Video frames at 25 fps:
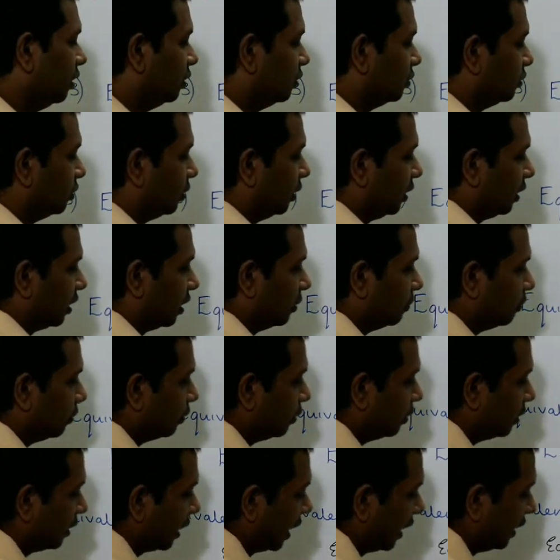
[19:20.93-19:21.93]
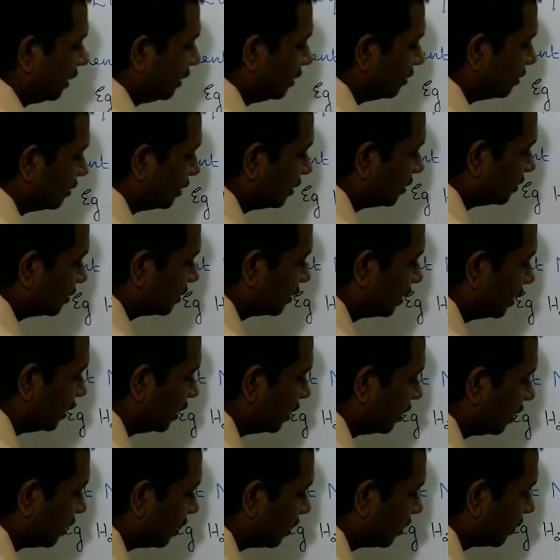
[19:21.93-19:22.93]
so I can put 96
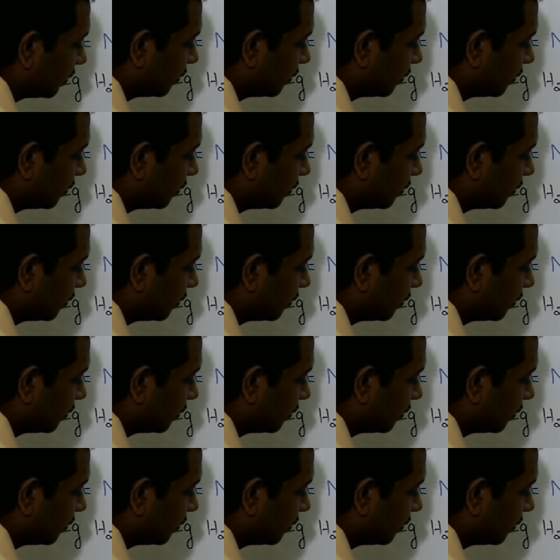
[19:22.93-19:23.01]
here